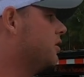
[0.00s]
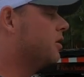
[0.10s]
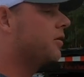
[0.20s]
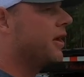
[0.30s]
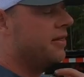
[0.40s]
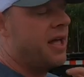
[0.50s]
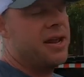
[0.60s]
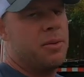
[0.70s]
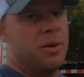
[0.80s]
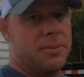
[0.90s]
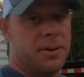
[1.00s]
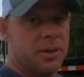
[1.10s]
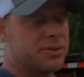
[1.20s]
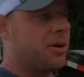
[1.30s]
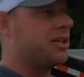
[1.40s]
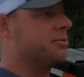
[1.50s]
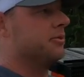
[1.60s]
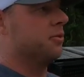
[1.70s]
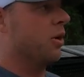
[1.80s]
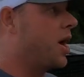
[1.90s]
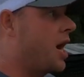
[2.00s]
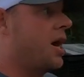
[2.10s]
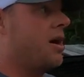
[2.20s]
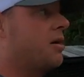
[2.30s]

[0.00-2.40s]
you know they, they didn't want to be responsible for it I, I